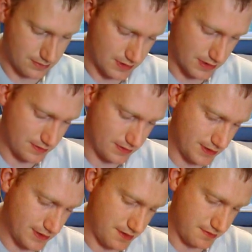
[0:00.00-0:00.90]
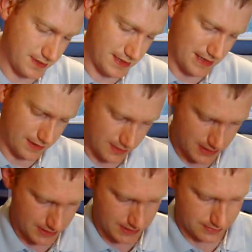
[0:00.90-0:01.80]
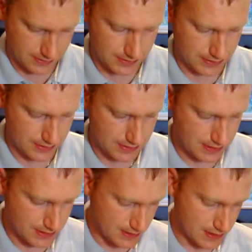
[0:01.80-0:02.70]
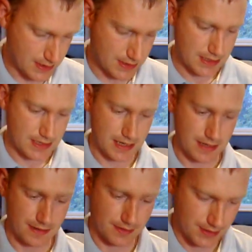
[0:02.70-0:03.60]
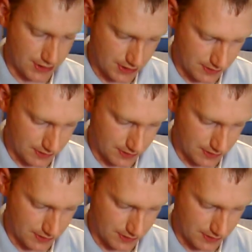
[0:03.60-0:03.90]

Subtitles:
Oh, so delicate, I hate doing these. And then I